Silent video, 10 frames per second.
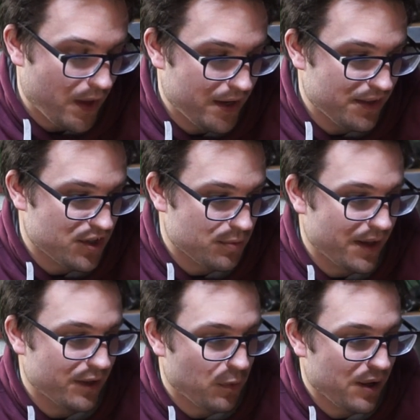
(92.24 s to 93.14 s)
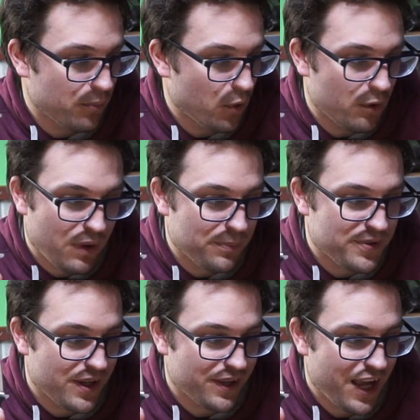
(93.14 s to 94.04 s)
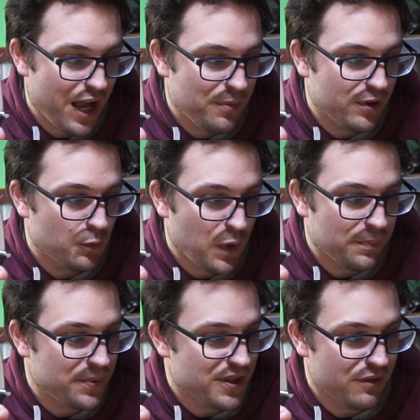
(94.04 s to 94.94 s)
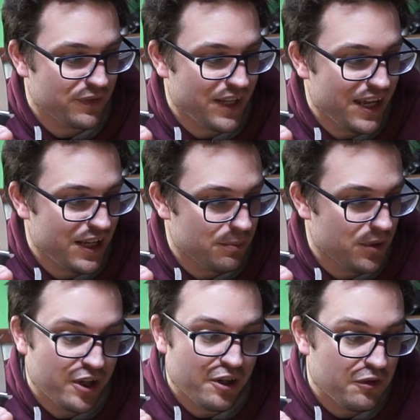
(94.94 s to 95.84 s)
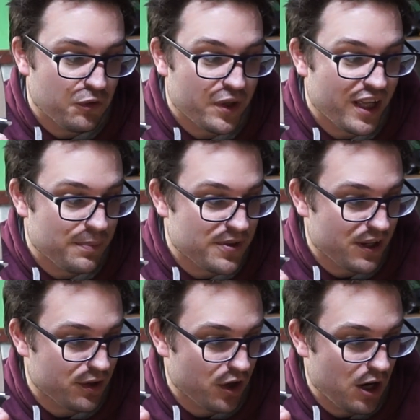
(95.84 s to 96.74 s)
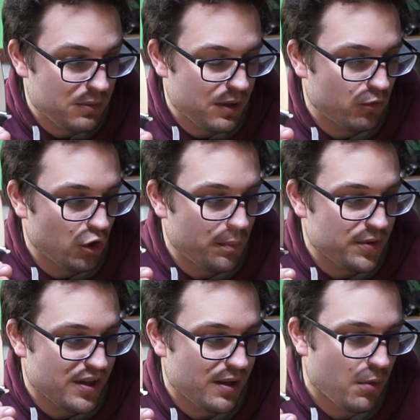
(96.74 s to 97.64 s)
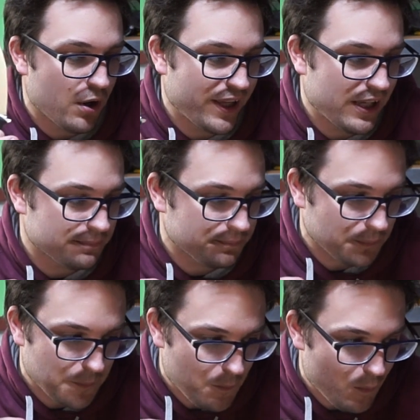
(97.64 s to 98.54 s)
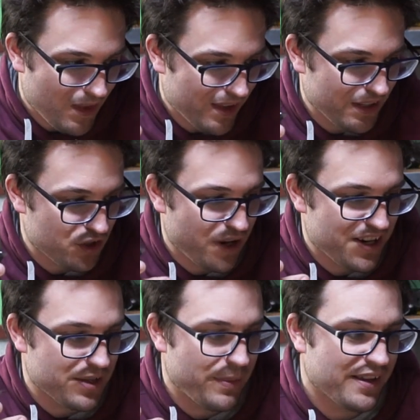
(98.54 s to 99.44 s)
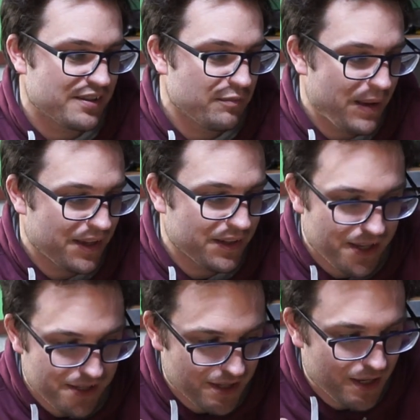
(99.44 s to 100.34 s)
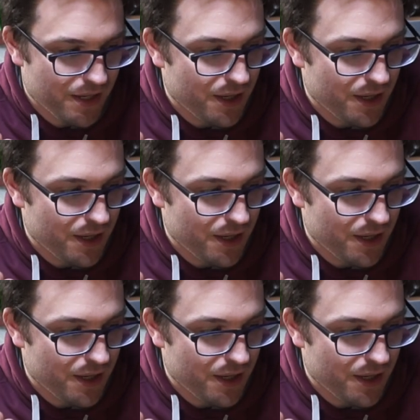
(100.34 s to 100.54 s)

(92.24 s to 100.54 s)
in this one, 1.1% carbon, 1% vanadium, 14% chromium, 2% moly, and then trace amounts of manganese.